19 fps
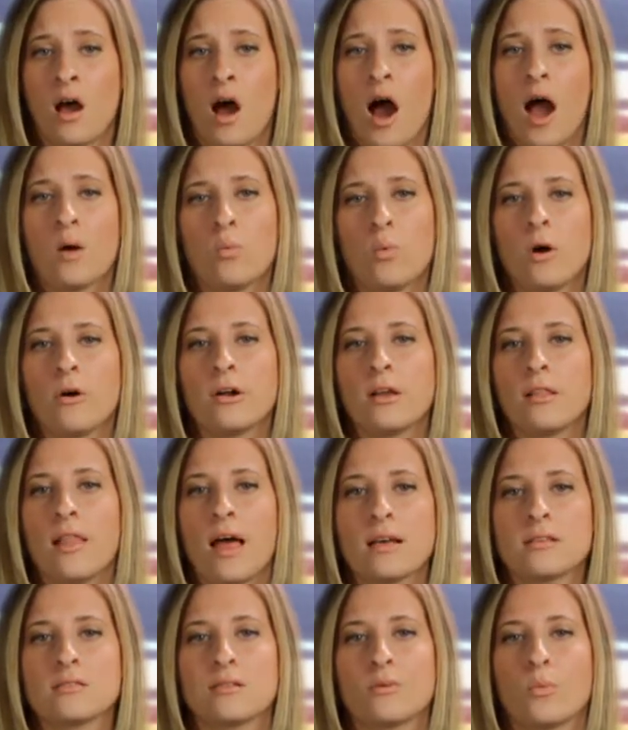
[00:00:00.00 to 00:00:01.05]
I worry
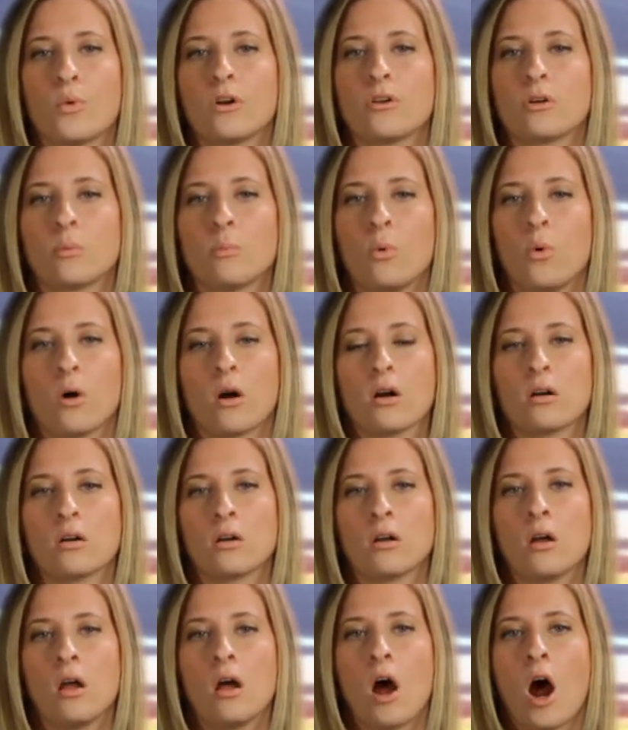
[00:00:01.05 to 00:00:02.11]
less and wonder more.
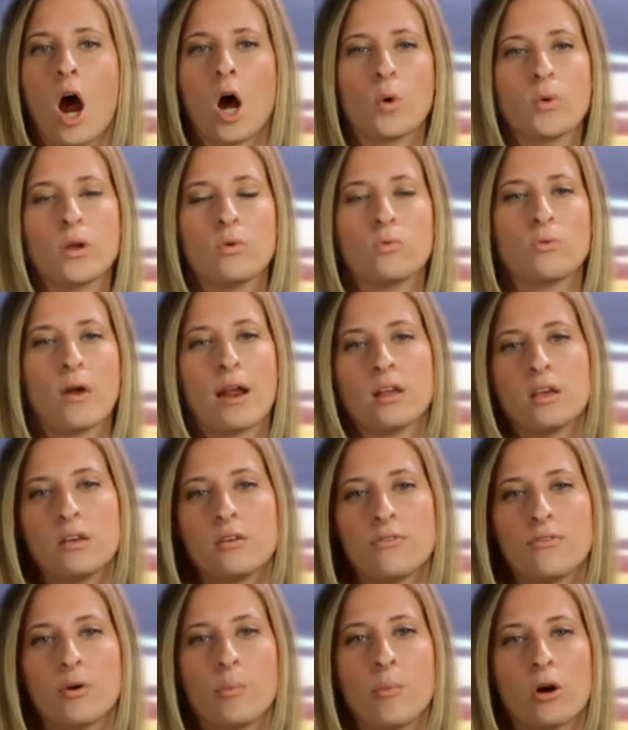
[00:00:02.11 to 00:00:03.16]
Are we ready
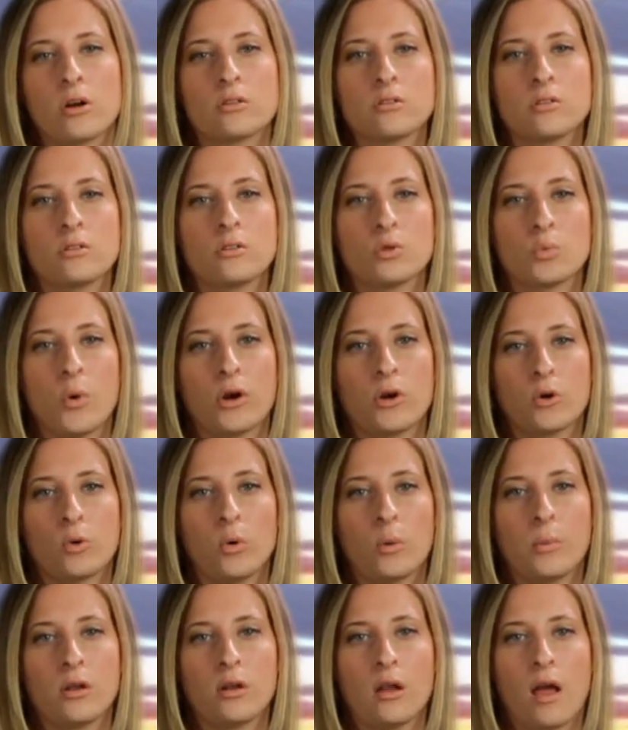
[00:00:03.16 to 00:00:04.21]
for Marston's Wonder
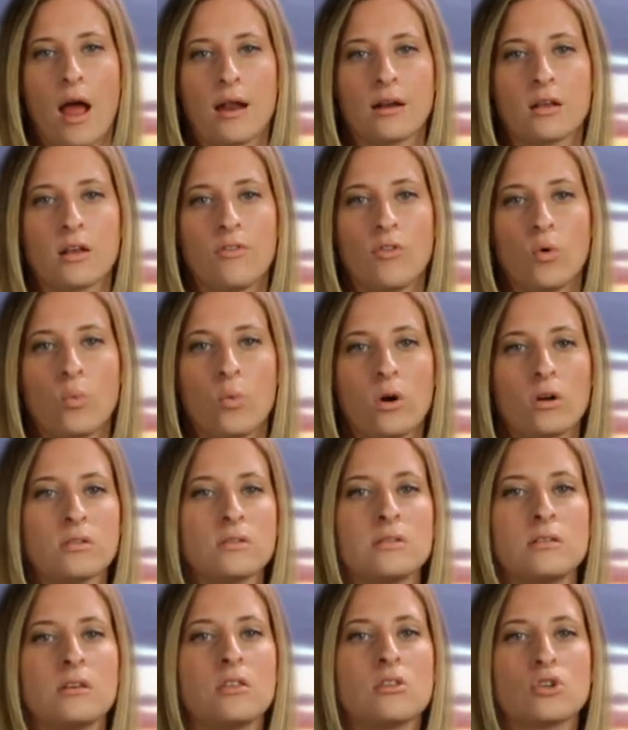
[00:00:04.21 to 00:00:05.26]
Woman? And can the world
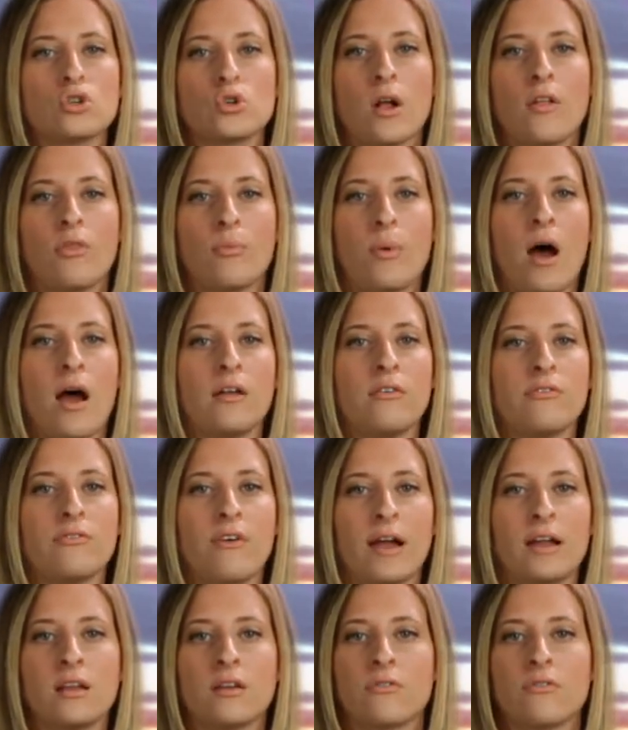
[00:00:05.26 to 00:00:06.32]
see the strength behind
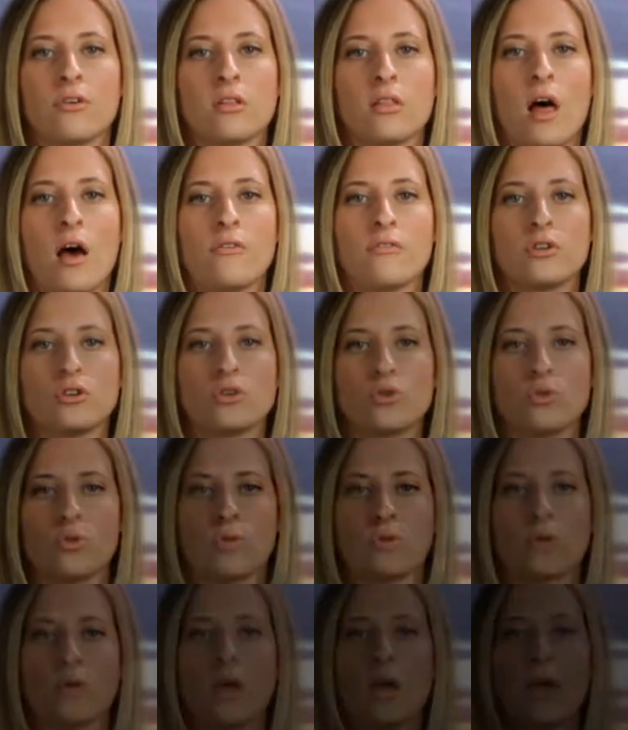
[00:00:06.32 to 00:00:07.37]
fighting for love and truth